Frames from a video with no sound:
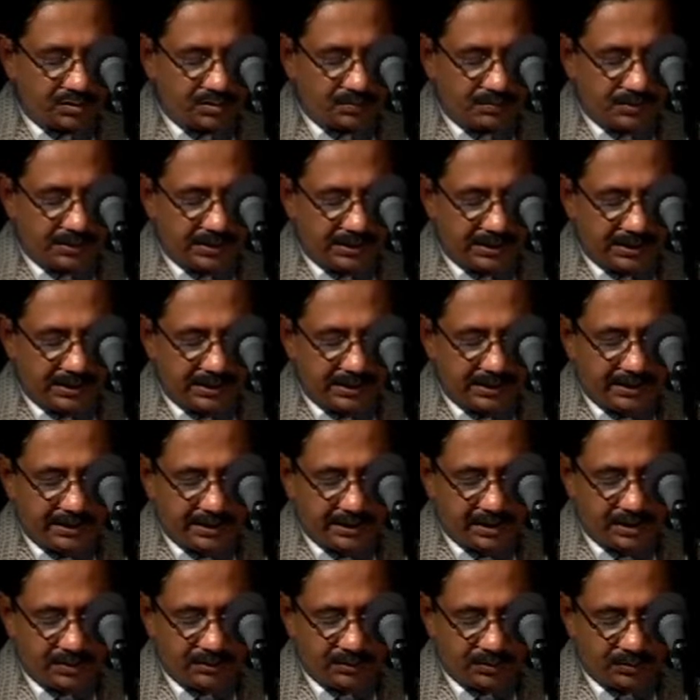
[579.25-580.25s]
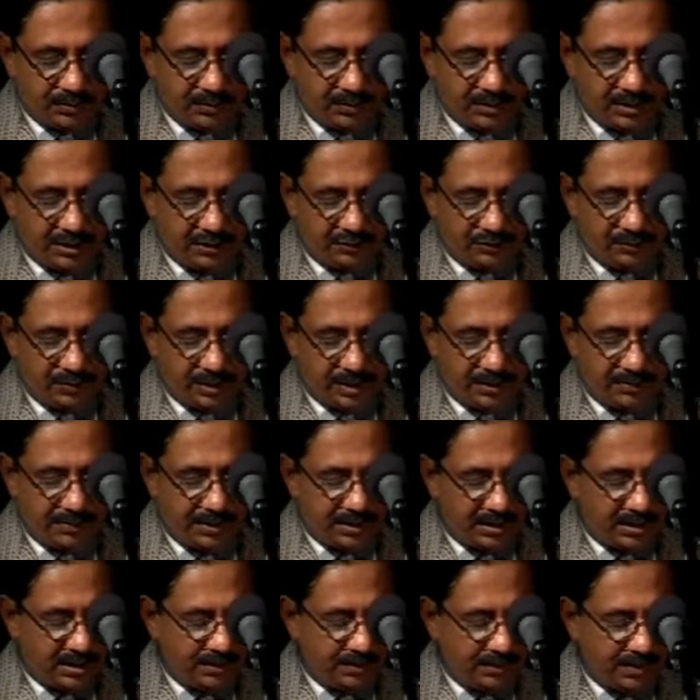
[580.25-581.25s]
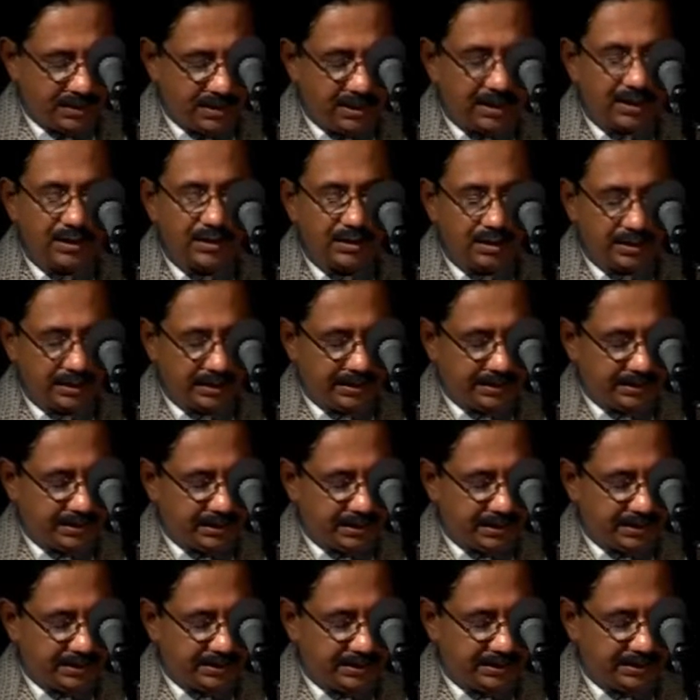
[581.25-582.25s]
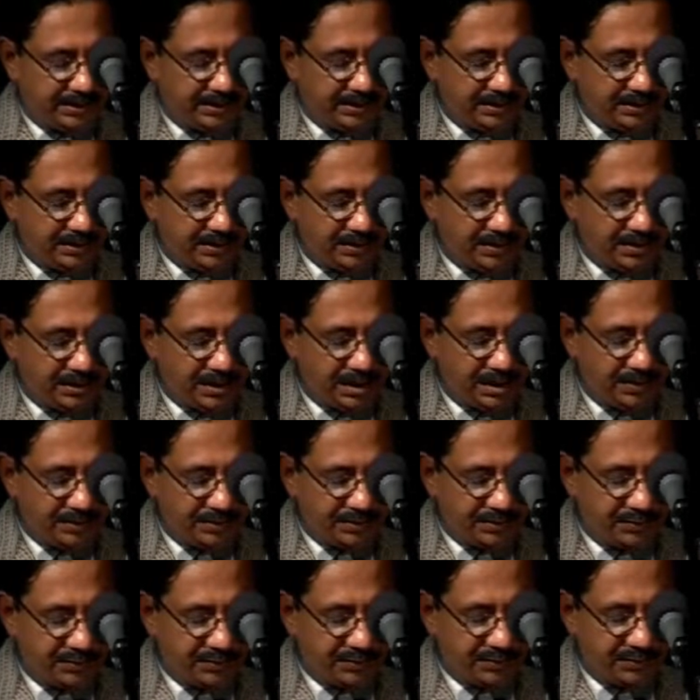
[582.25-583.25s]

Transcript: almost completely and Prabhudas Bhai became hale and hearty.